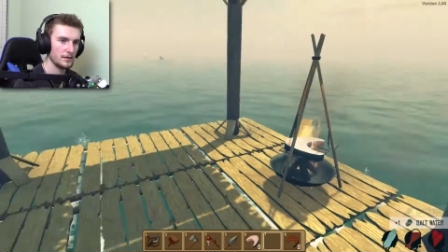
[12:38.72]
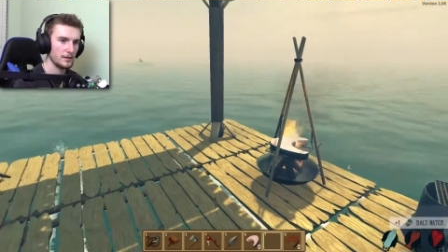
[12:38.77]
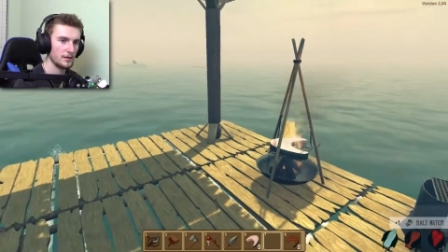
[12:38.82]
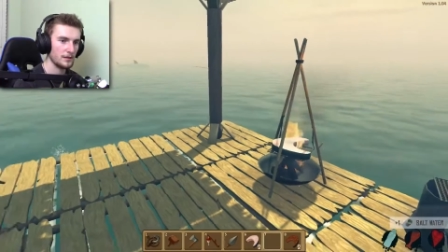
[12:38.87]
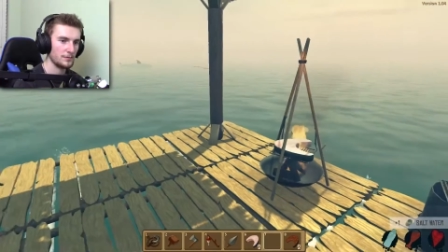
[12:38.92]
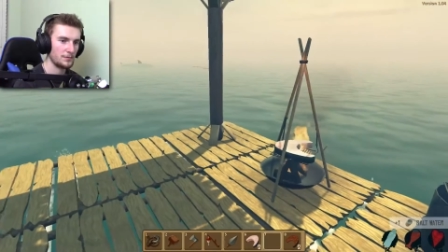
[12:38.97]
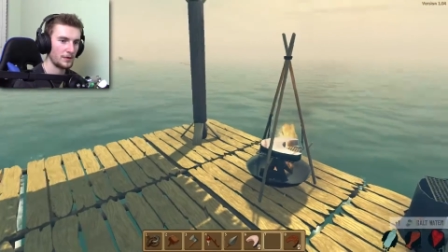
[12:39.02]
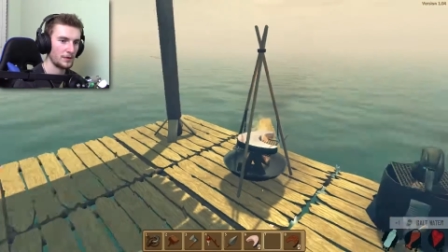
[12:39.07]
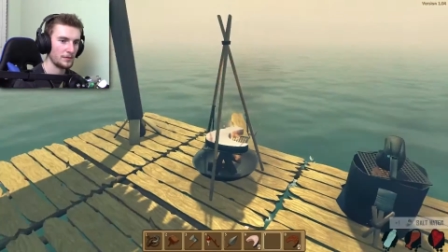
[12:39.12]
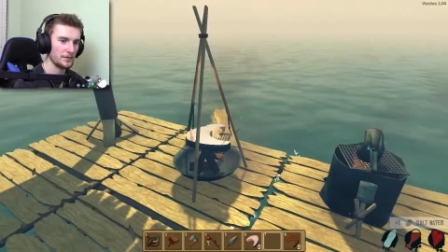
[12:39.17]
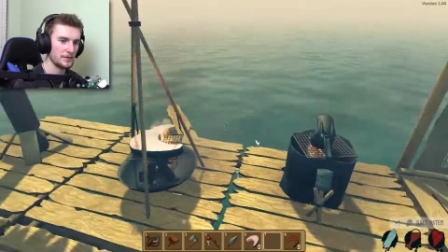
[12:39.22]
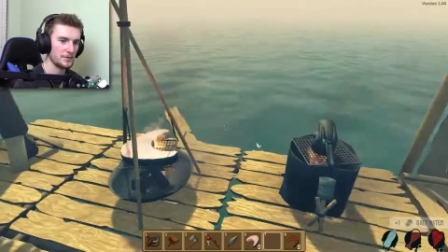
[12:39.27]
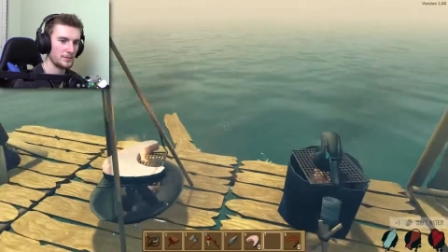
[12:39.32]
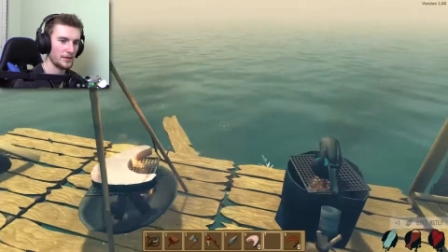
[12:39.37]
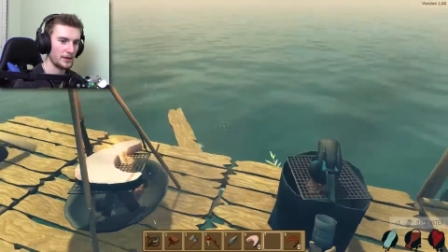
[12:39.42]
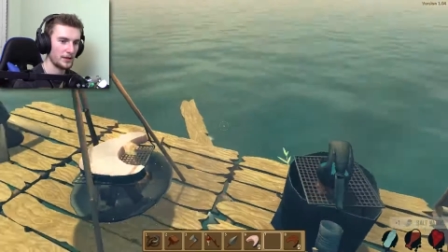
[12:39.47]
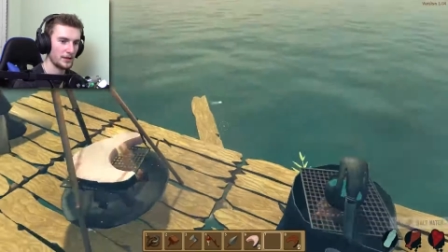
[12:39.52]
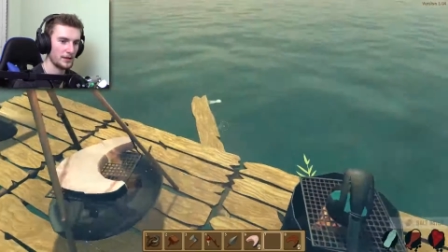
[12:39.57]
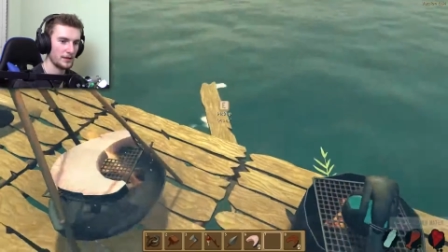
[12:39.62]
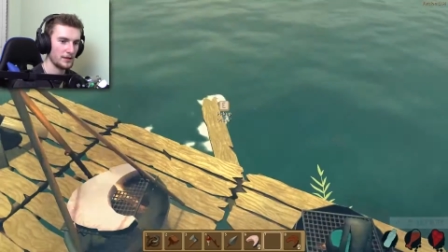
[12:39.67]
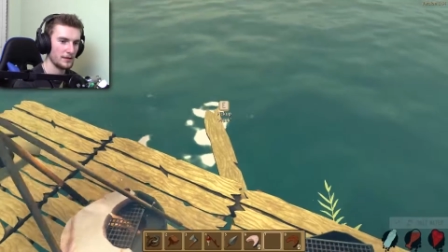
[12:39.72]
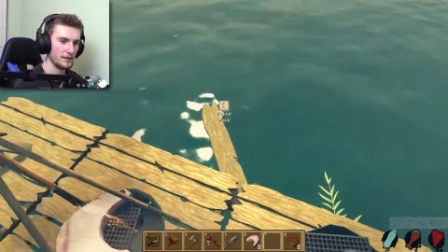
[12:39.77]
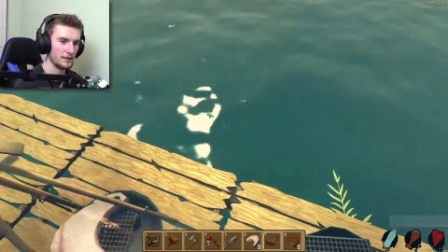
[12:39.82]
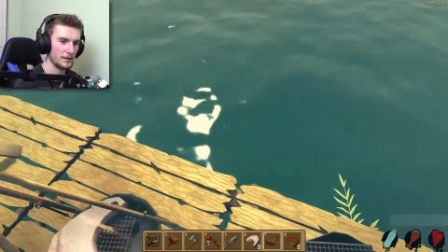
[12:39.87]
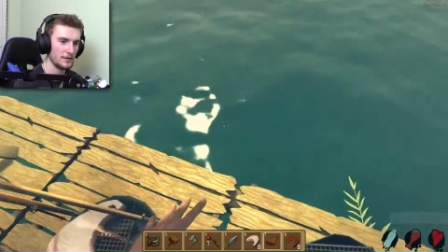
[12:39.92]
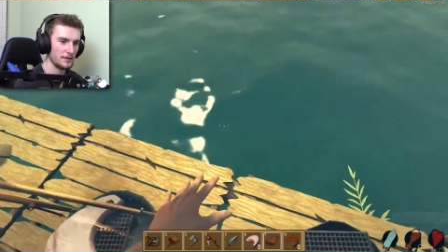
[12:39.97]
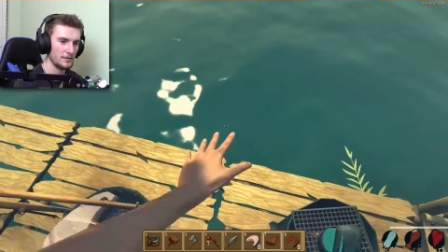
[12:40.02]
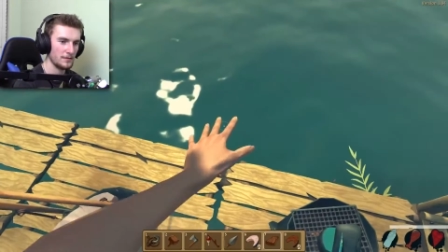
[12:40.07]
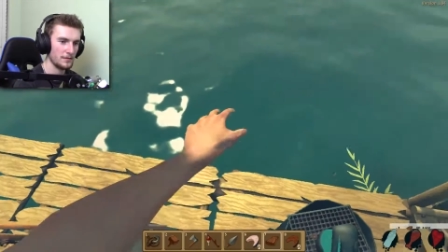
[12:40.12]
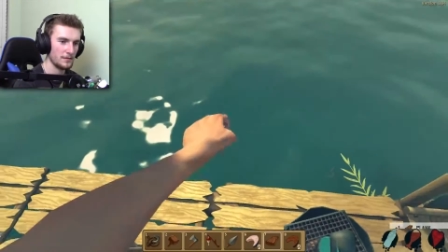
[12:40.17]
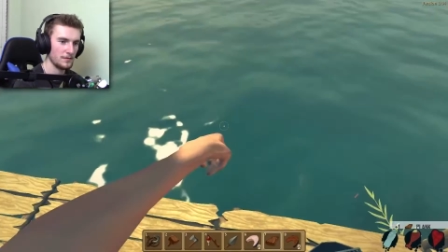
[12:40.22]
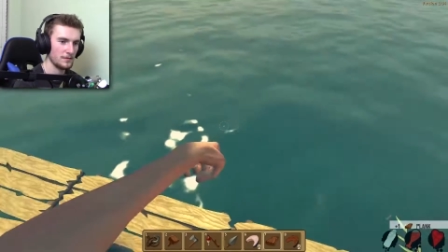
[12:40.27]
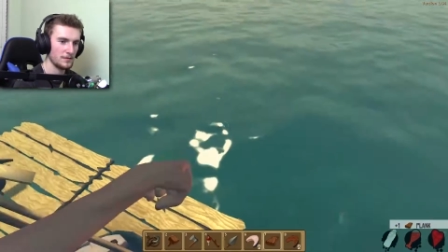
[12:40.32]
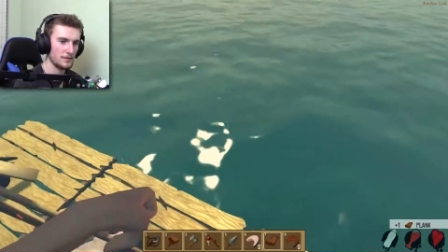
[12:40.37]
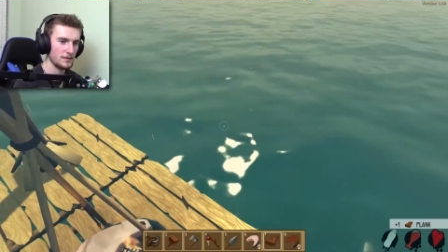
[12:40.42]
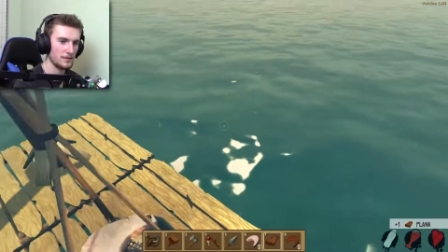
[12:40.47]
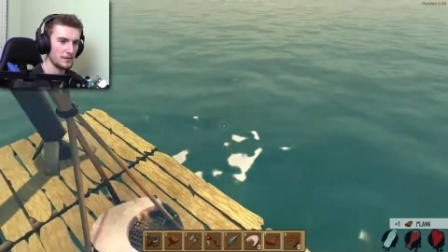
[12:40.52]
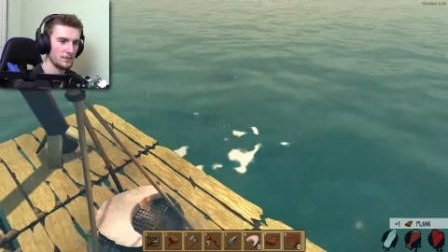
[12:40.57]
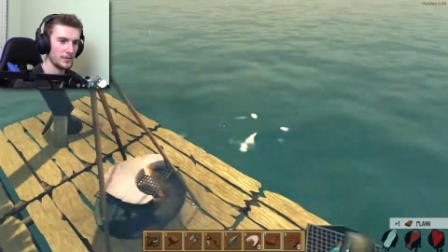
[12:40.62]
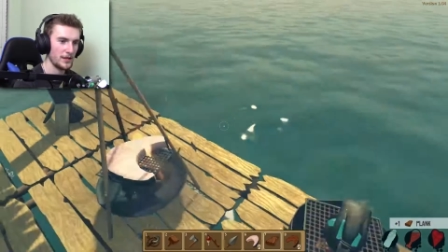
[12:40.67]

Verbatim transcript: He's probably smelling uh, the